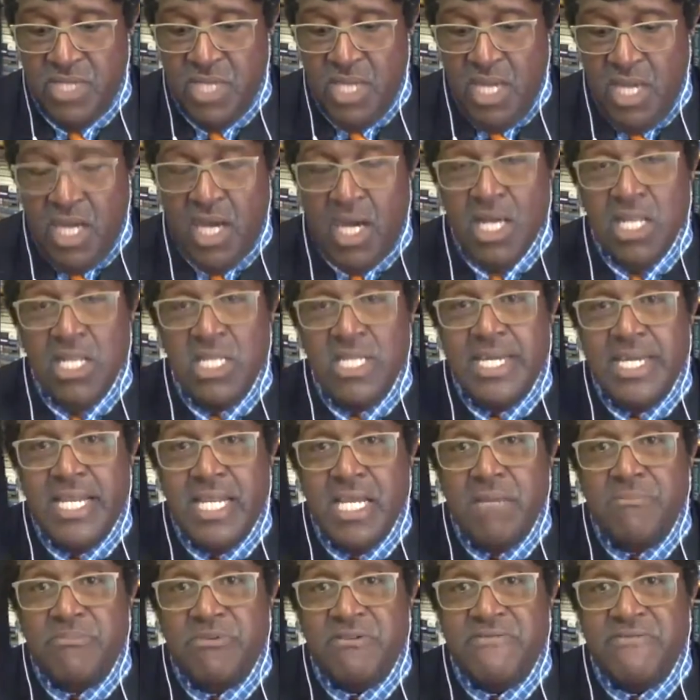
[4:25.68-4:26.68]
A leading
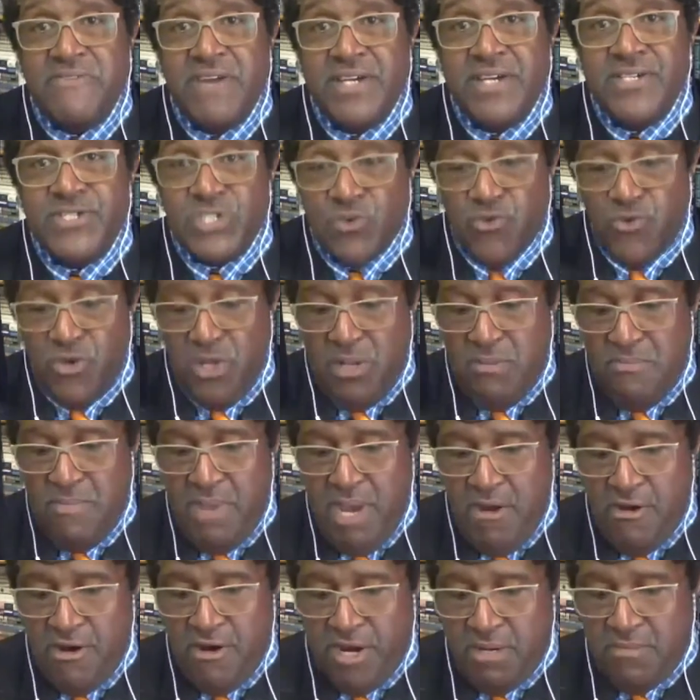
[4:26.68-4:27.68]
professor in
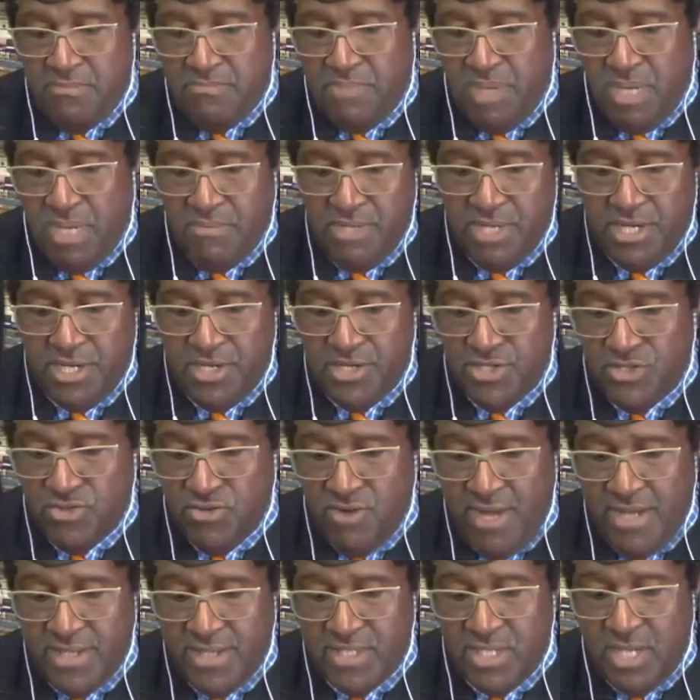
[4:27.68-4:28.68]
American public
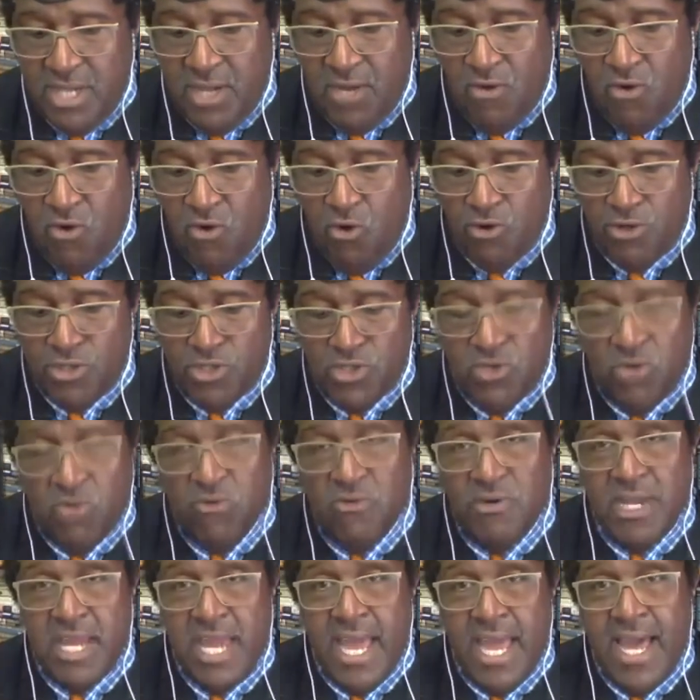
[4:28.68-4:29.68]
address and oratory
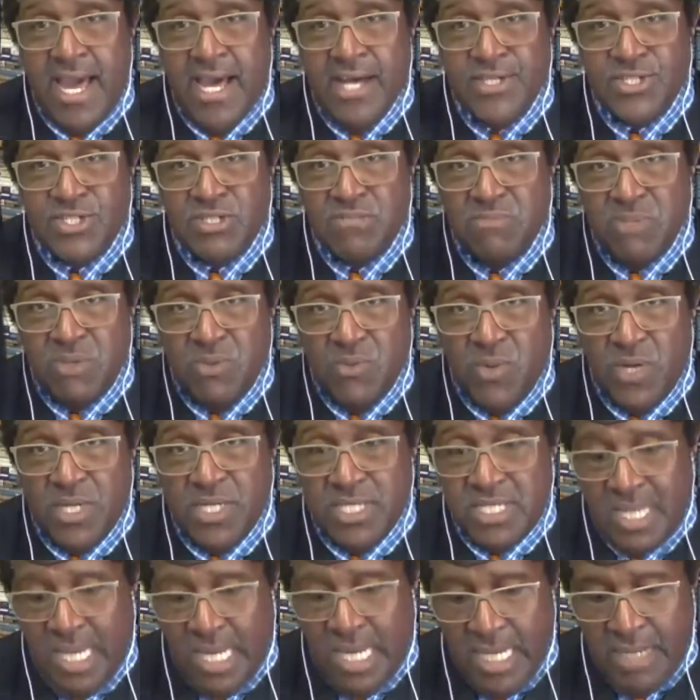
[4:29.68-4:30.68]
asked me one
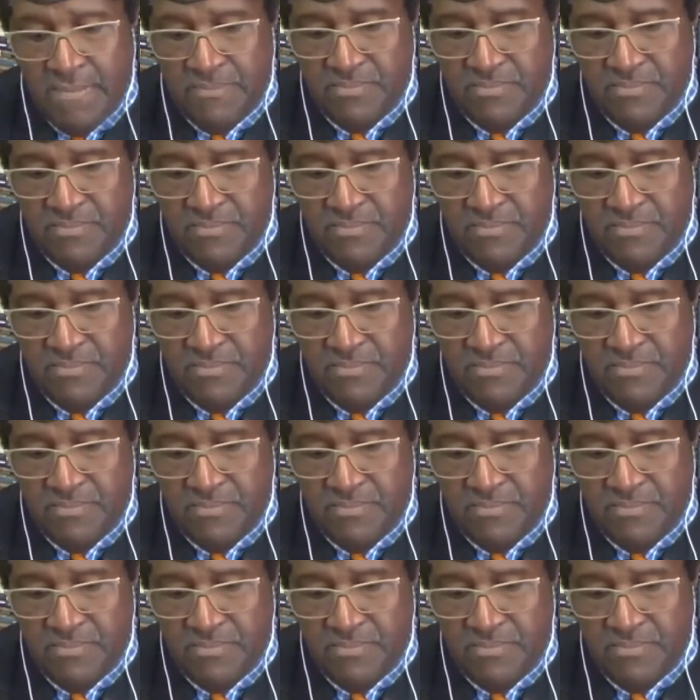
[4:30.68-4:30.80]
time,